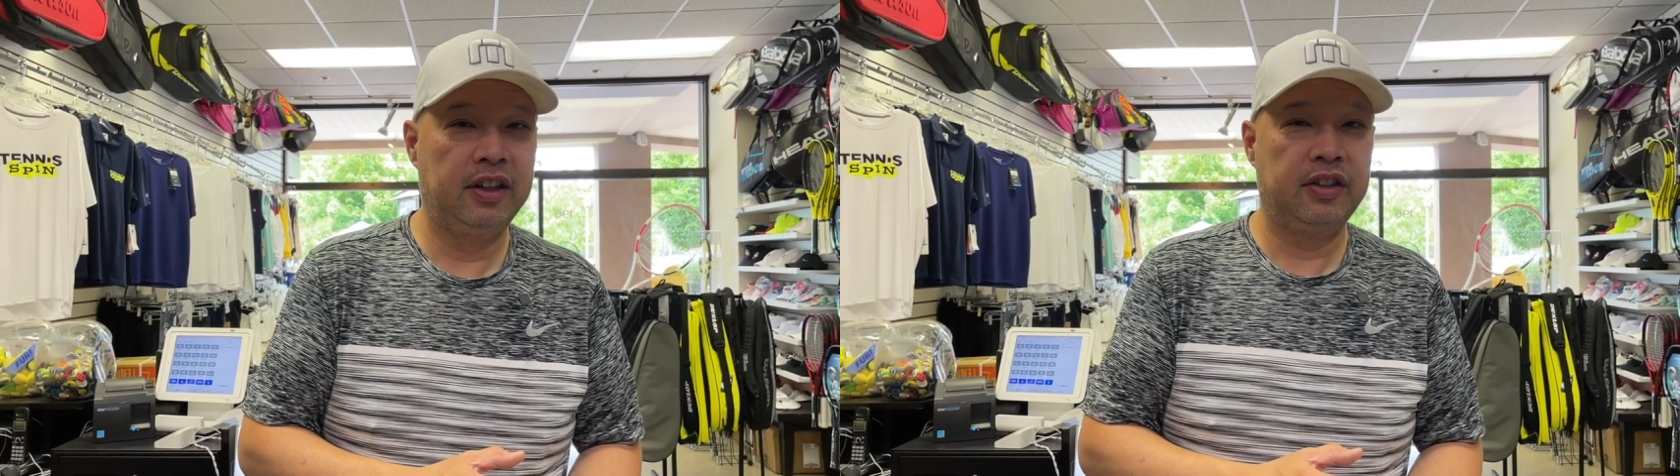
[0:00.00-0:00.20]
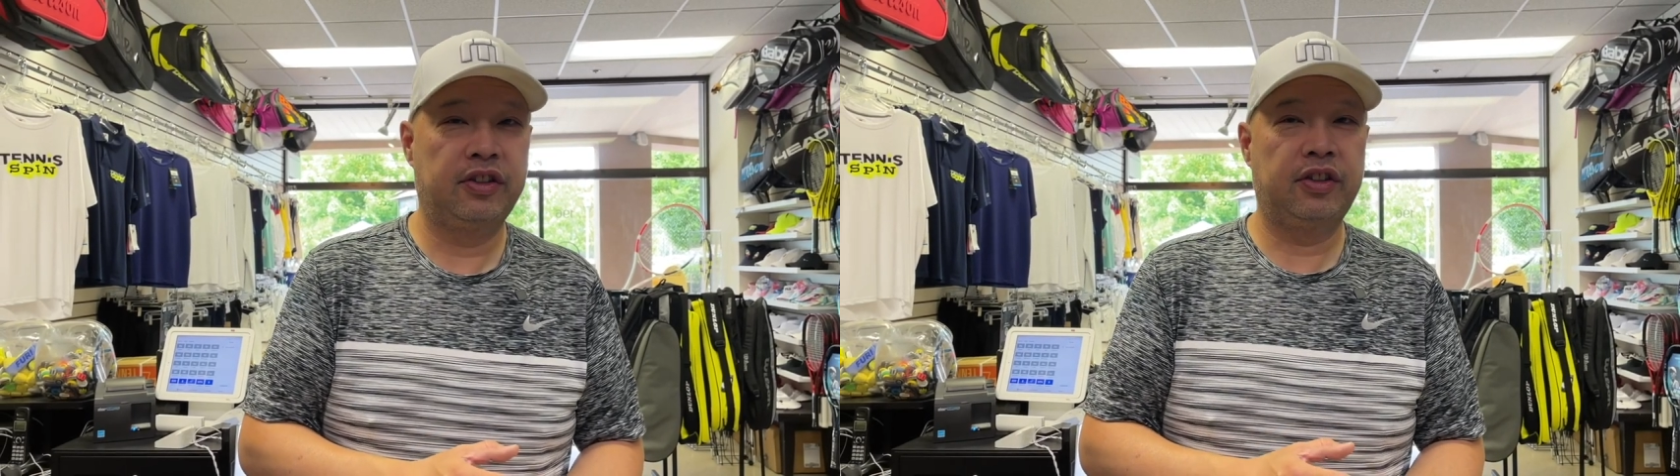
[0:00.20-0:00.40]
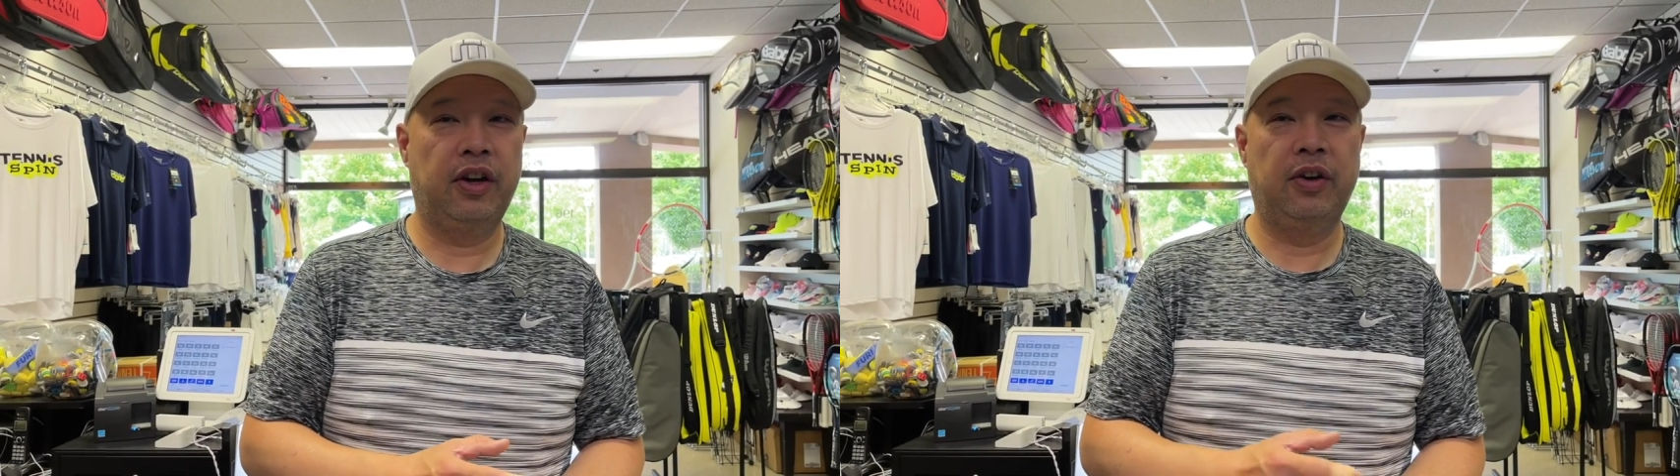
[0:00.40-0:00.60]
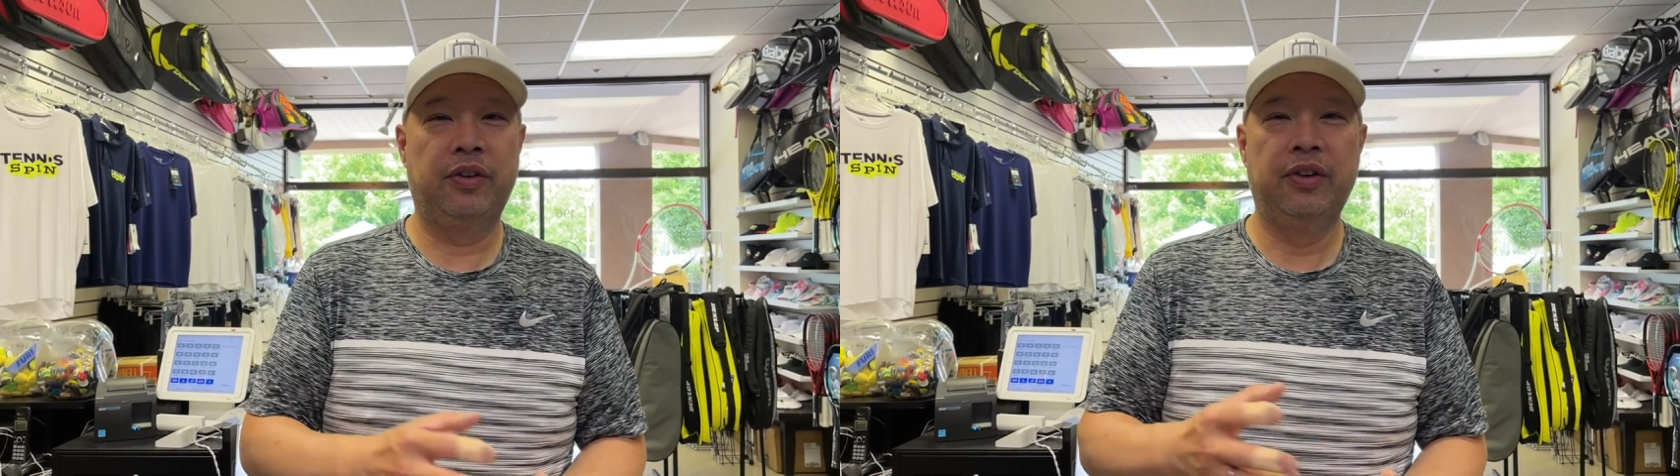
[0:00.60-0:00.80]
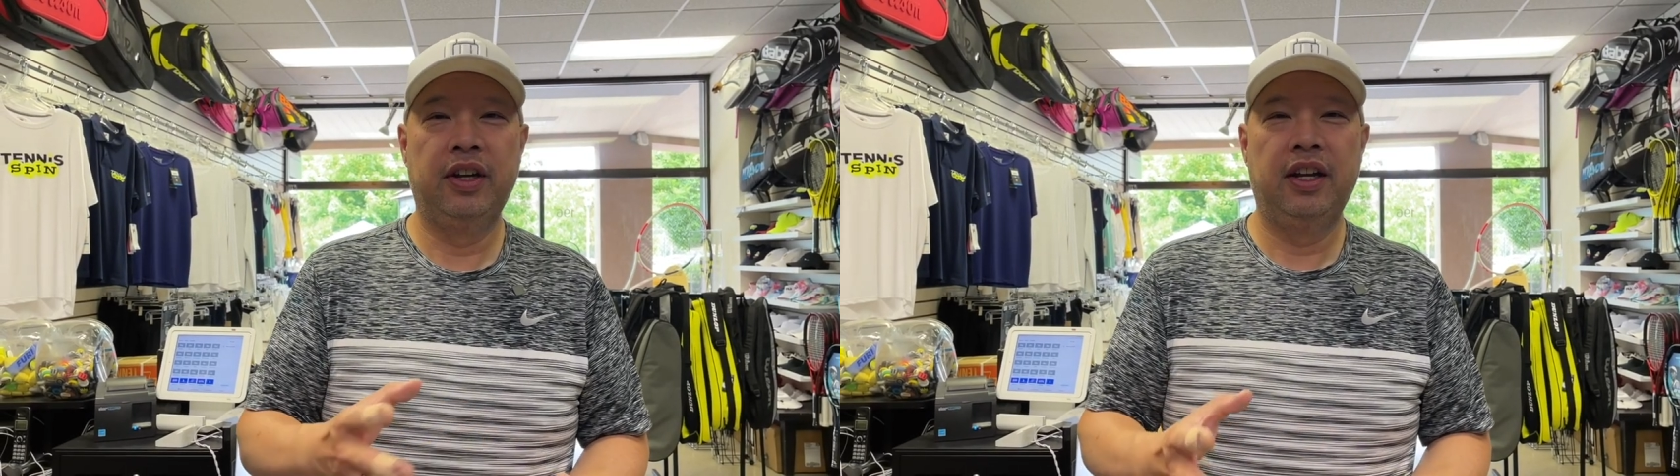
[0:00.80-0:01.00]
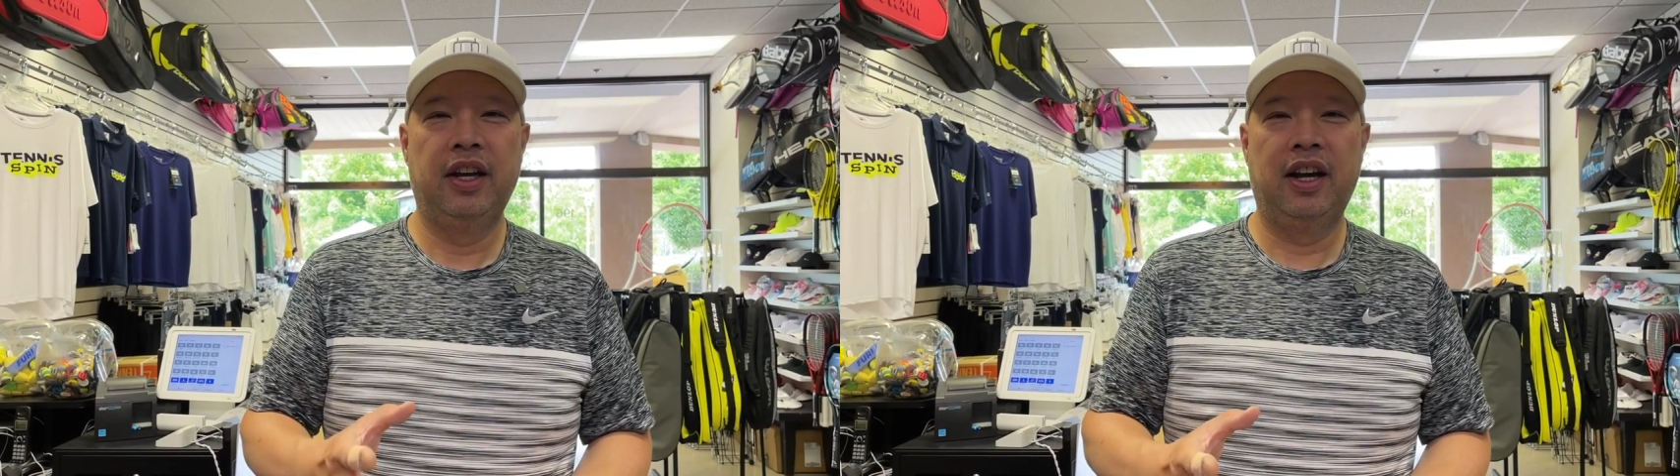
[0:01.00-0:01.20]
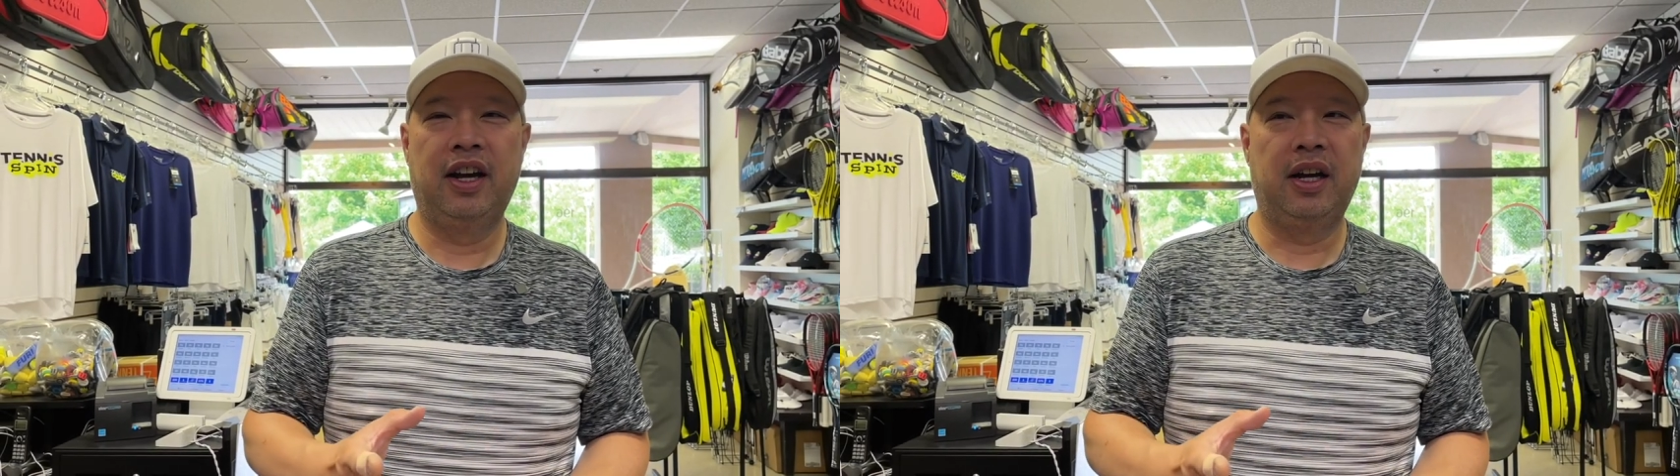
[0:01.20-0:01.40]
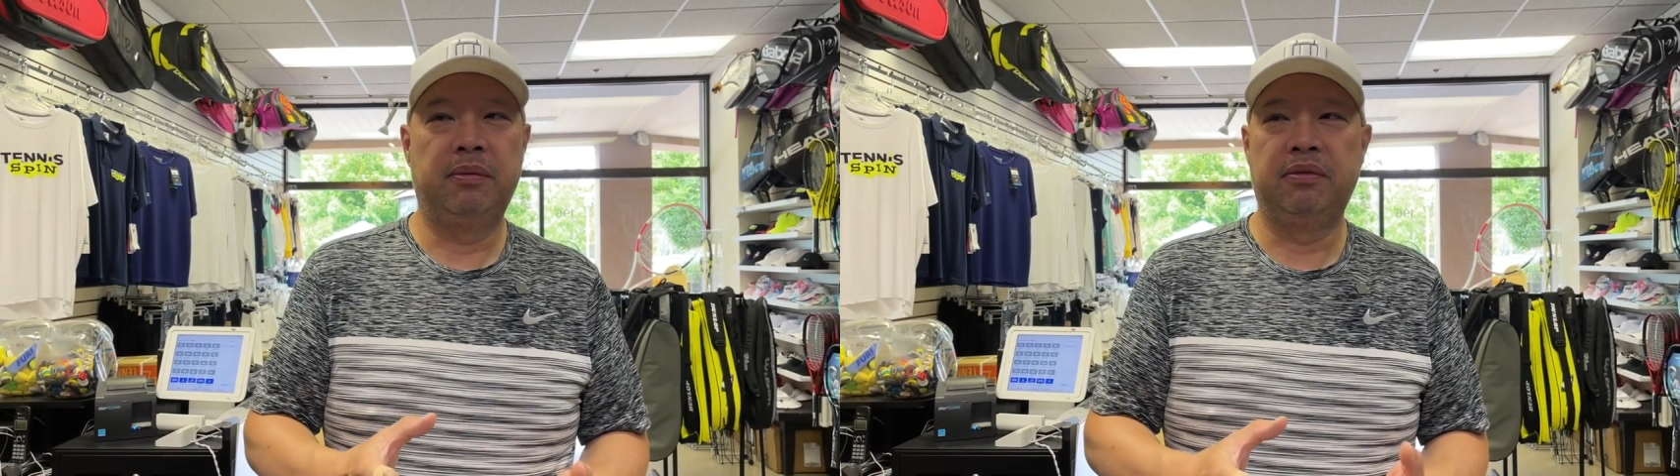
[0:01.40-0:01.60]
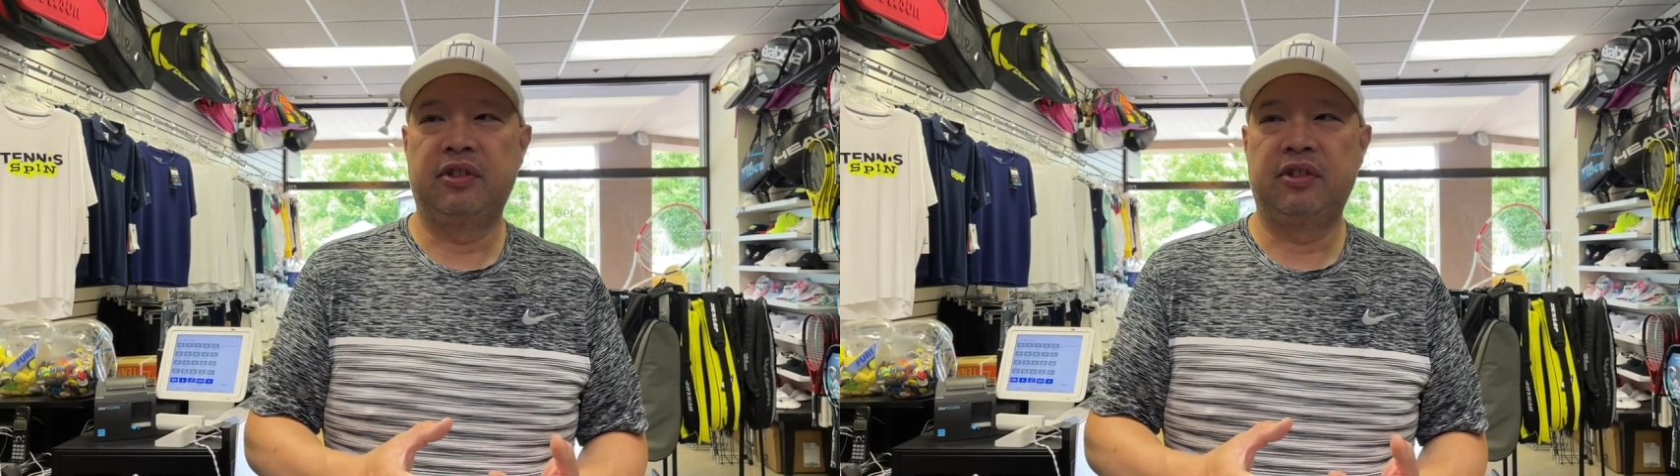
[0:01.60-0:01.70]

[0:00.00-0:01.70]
So um,